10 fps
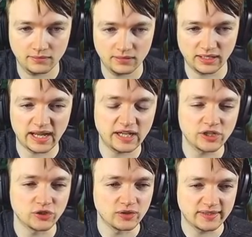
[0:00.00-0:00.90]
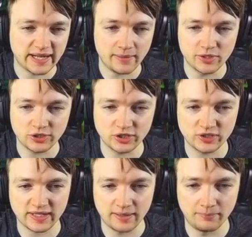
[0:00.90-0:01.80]
Like, I can do the damage, I
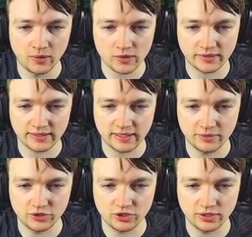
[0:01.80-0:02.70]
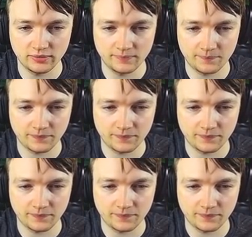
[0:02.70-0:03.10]
just can't block the damage, you know?